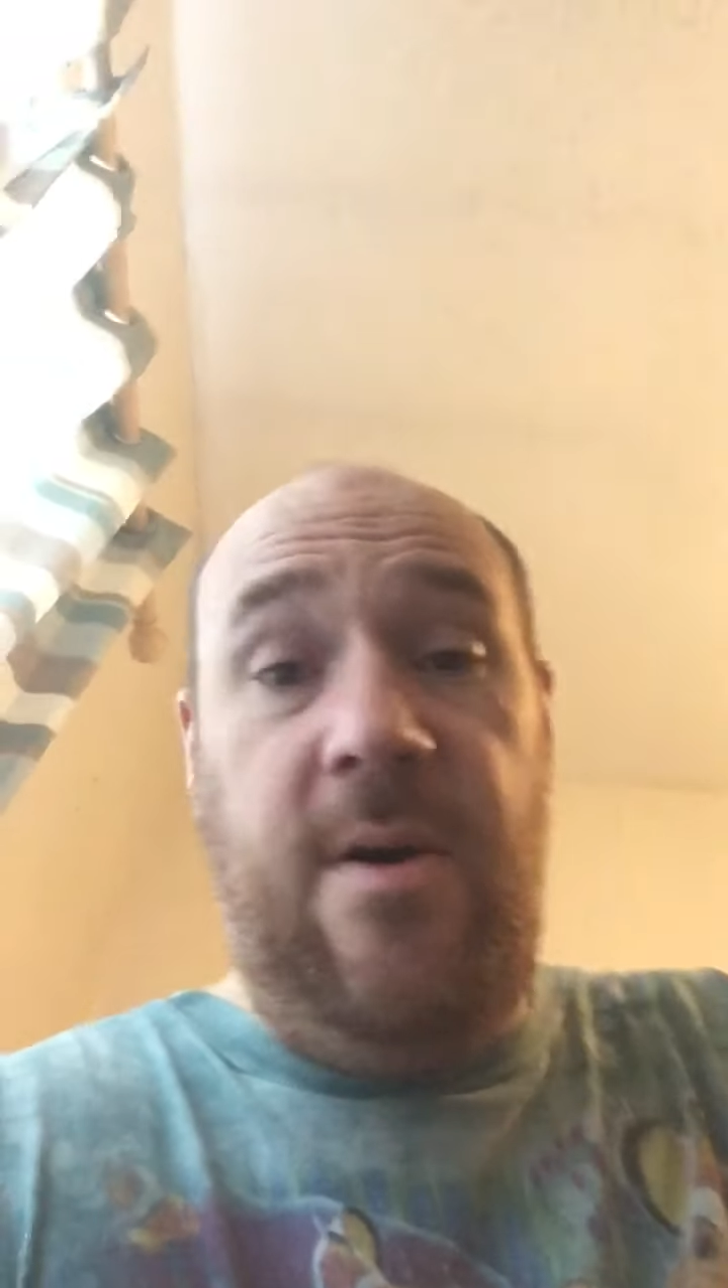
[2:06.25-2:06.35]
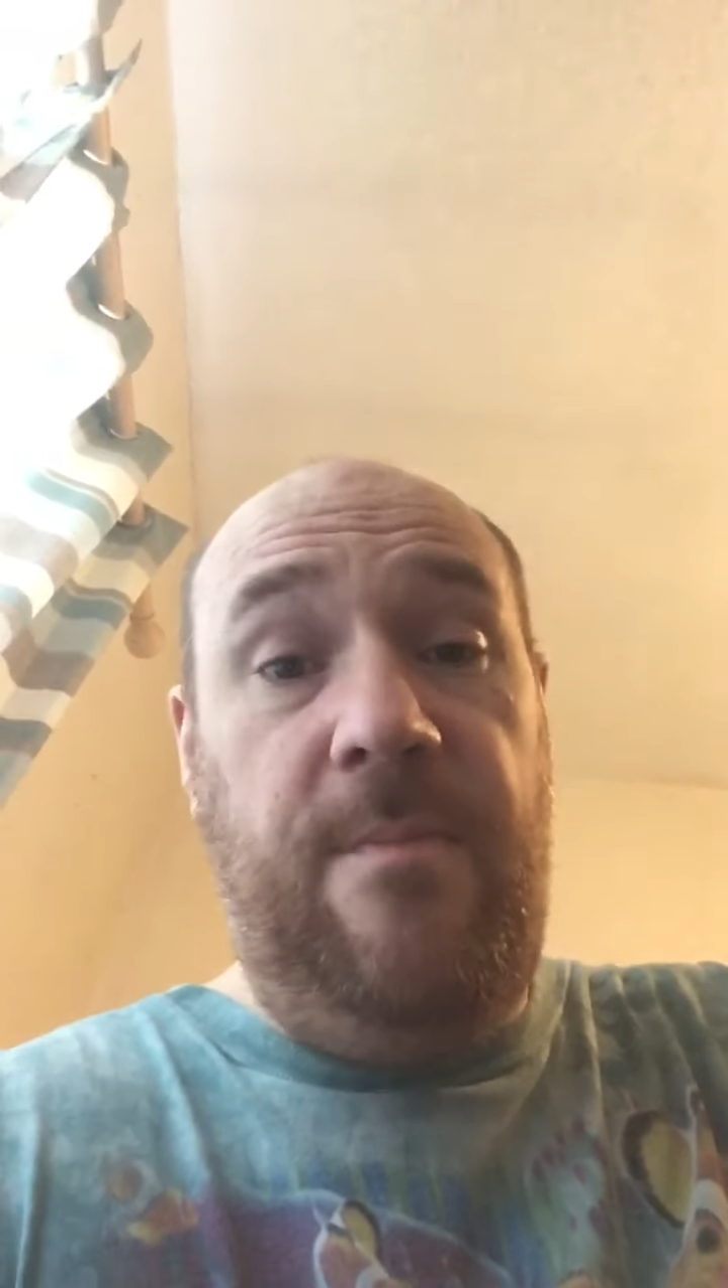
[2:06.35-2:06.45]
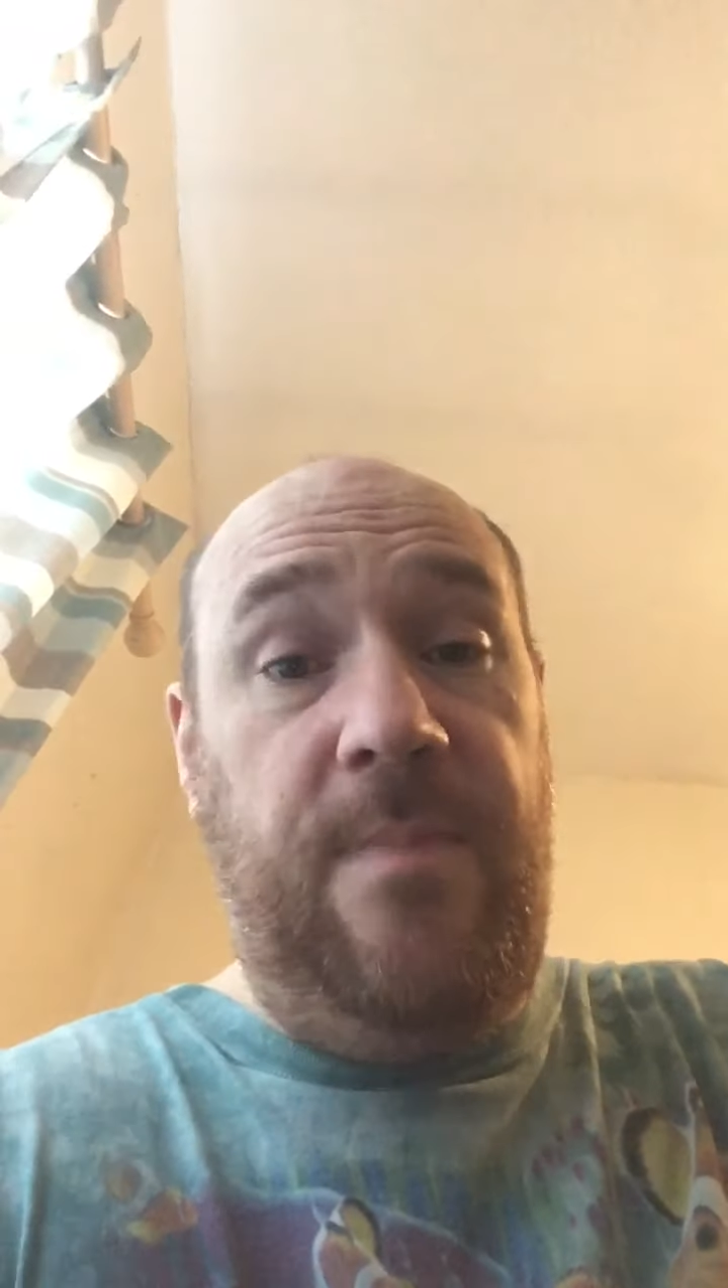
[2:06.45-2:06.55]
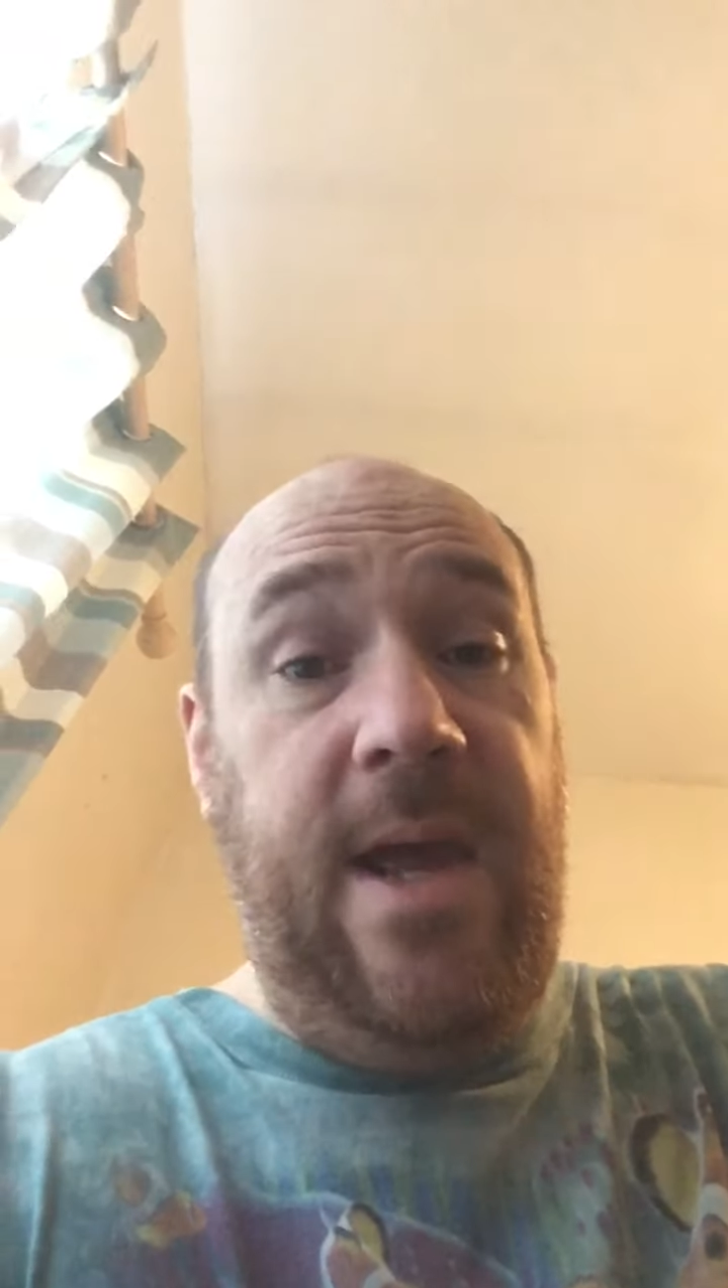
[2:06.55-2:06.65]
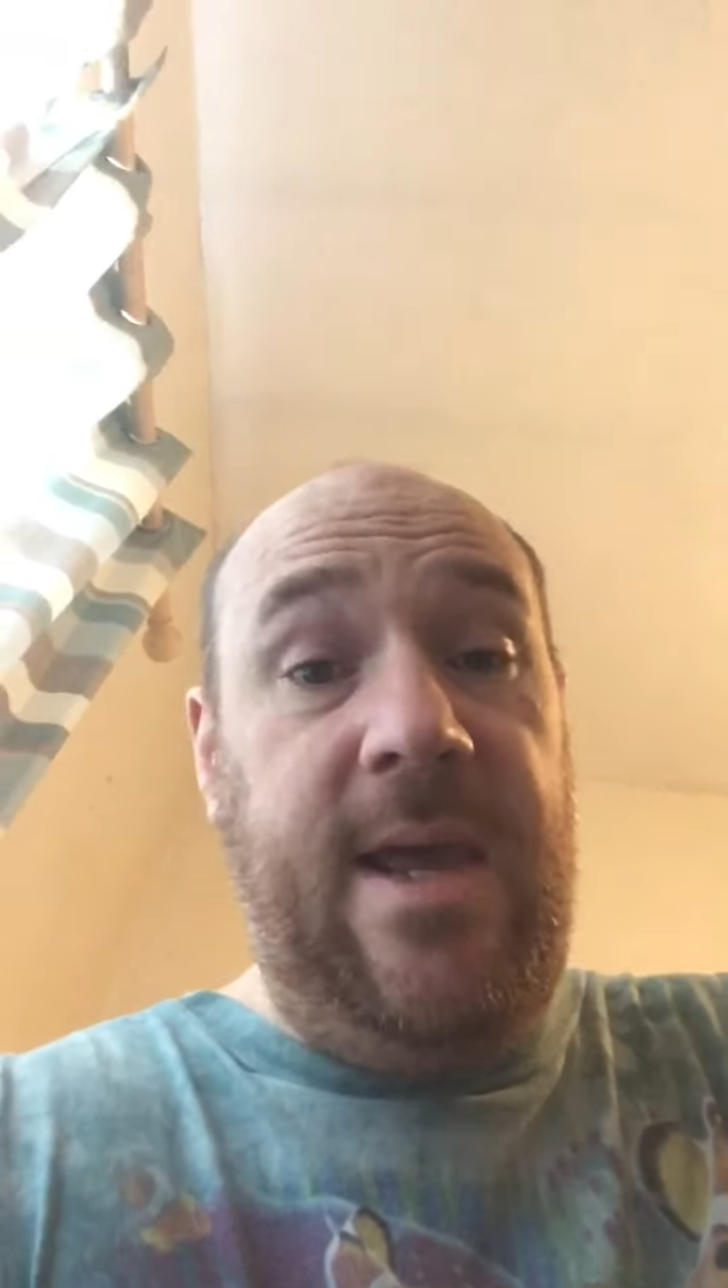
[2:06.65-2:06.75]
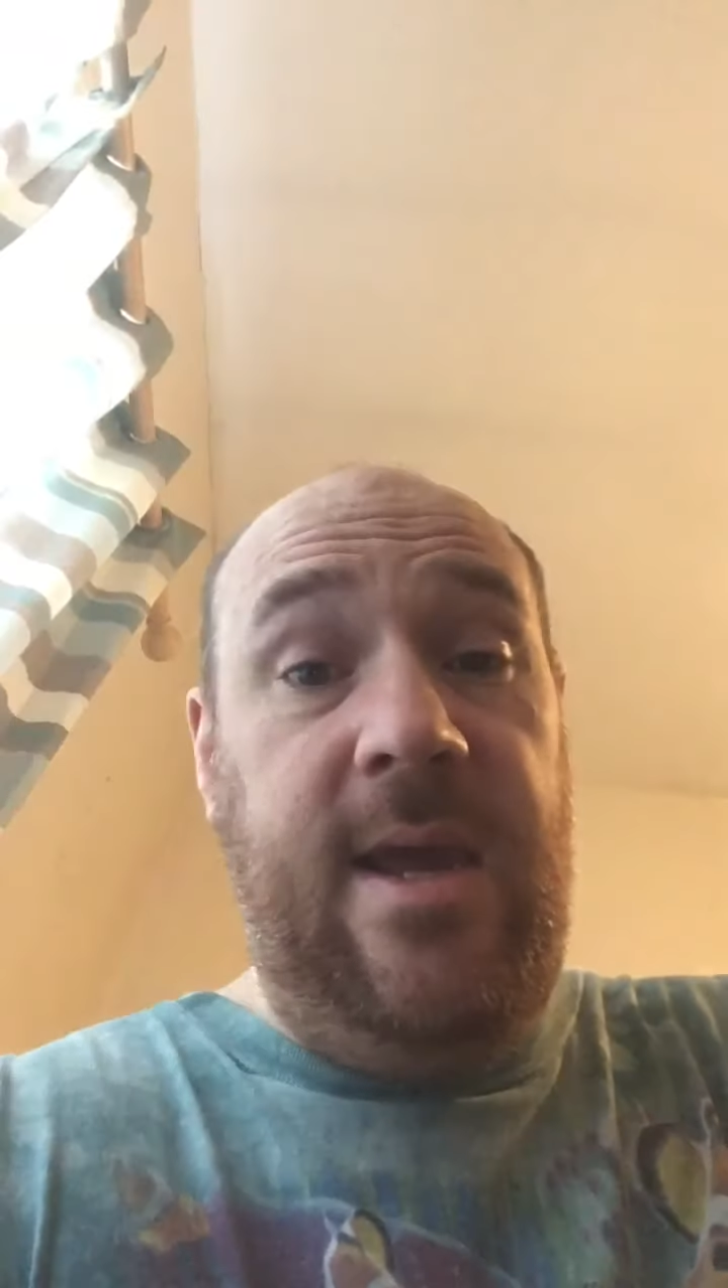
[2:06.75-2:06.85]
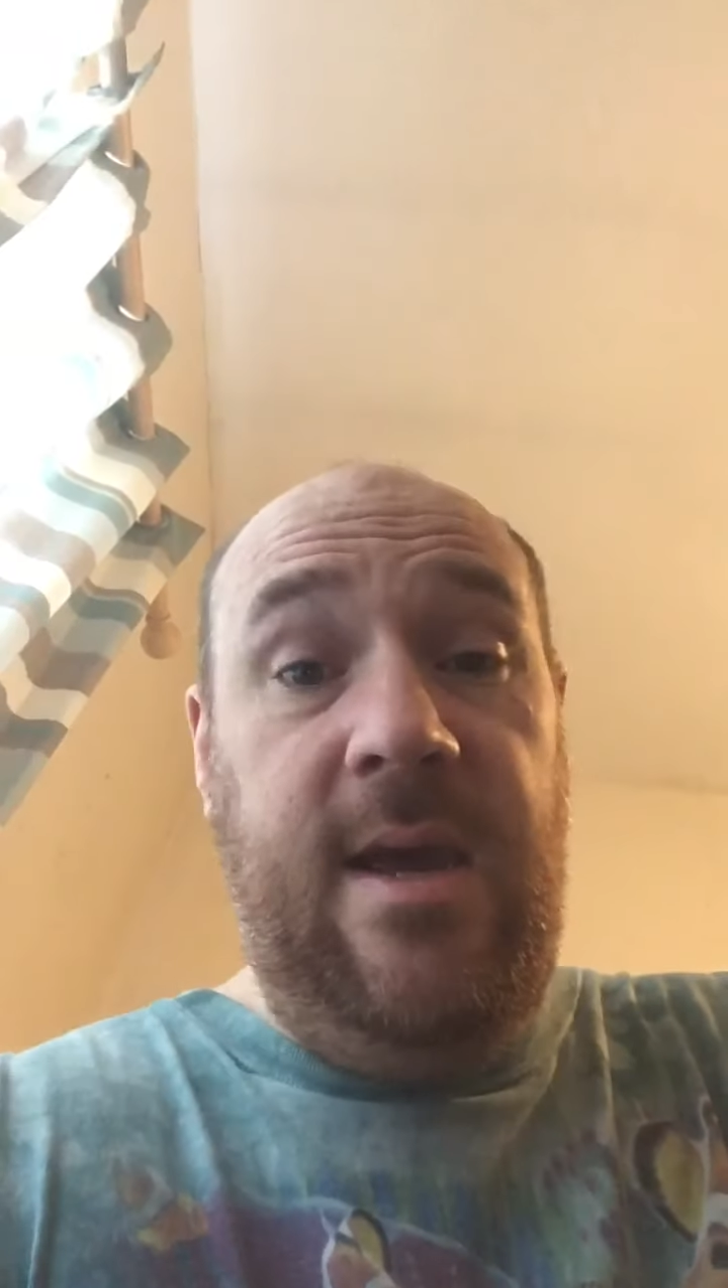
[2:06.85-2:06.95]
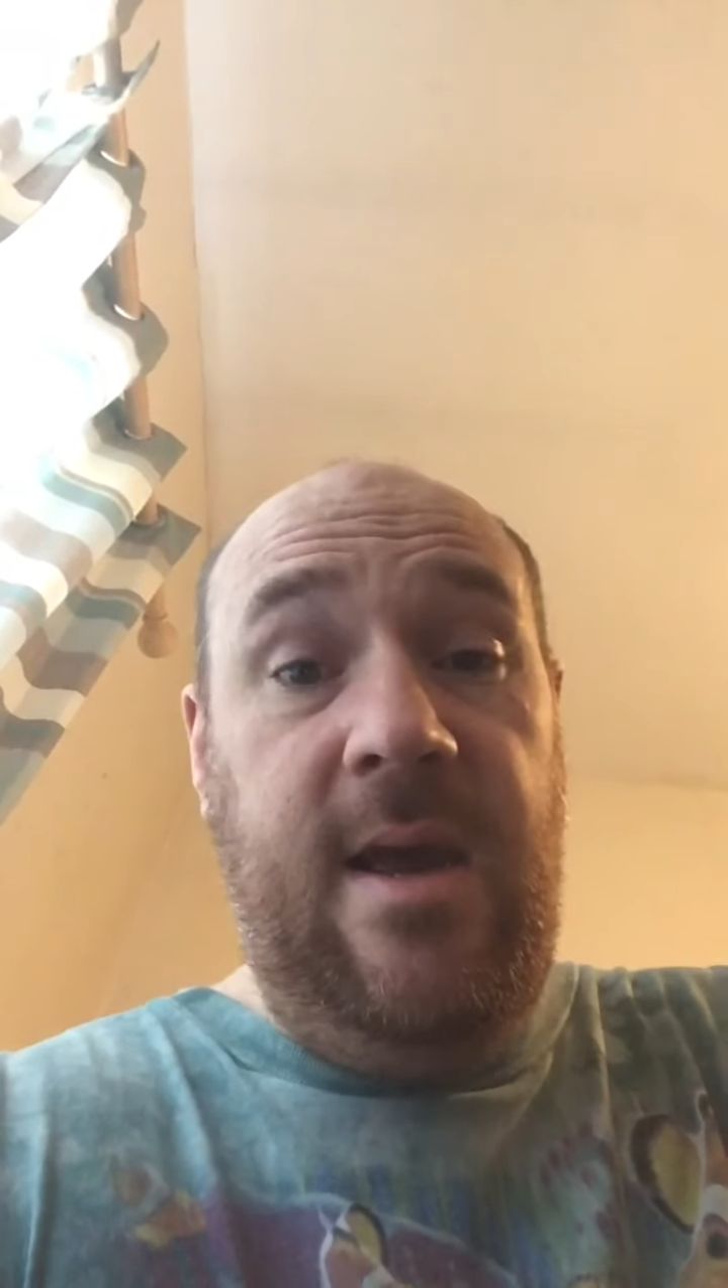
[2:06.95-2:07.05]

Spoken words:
and B,